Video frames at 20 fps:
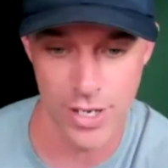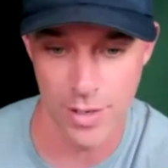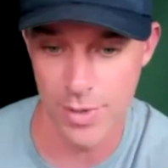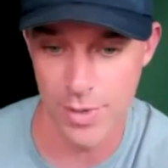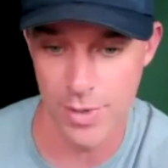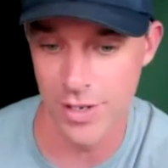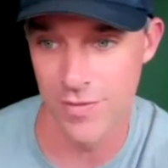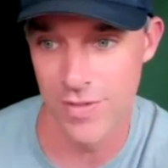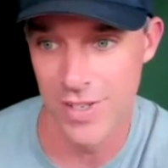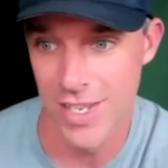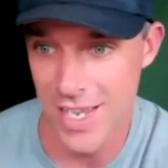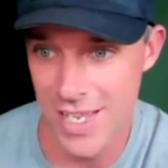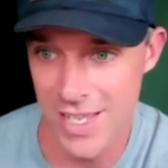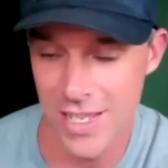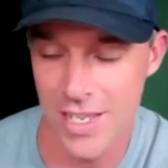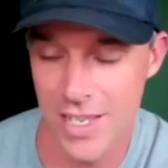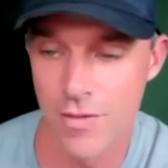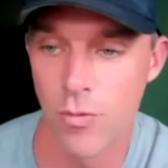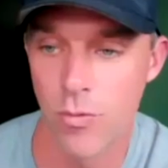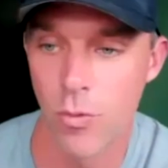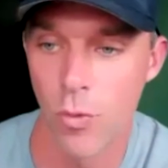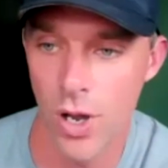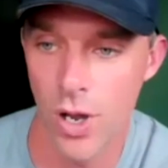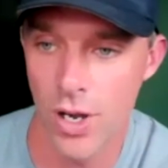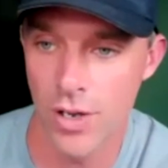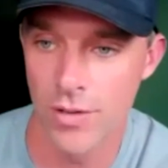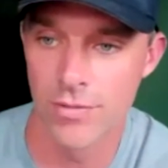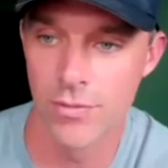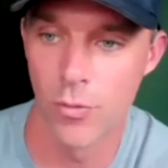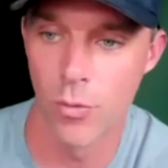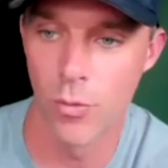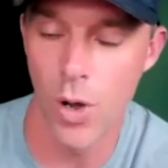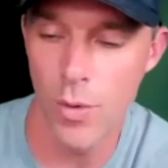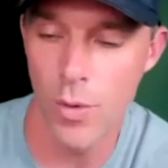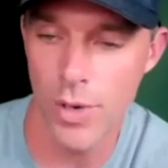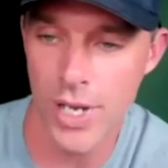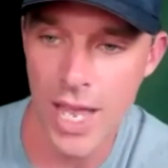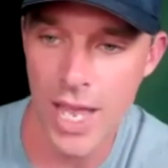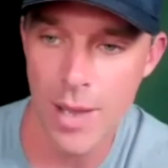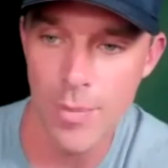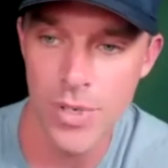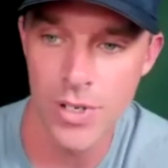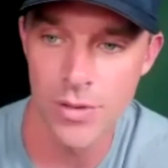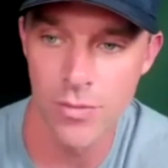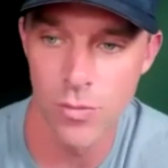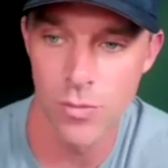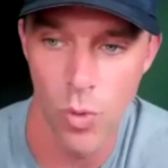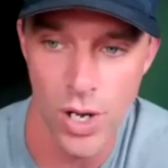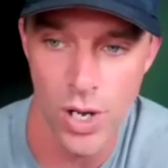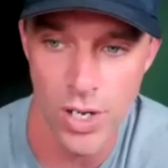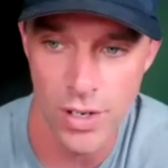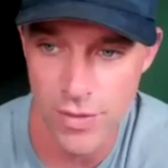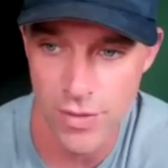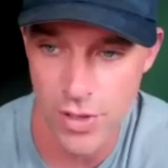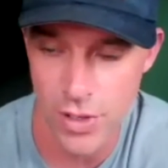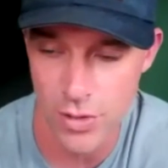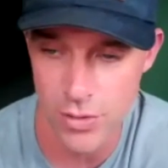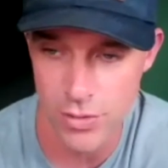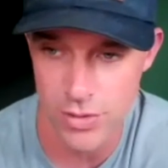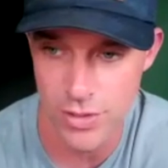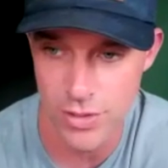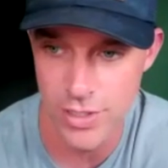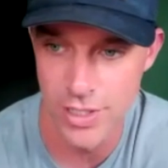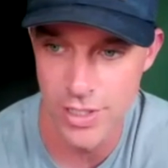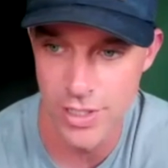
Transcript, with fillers: I mean, if if what what would happen if one of those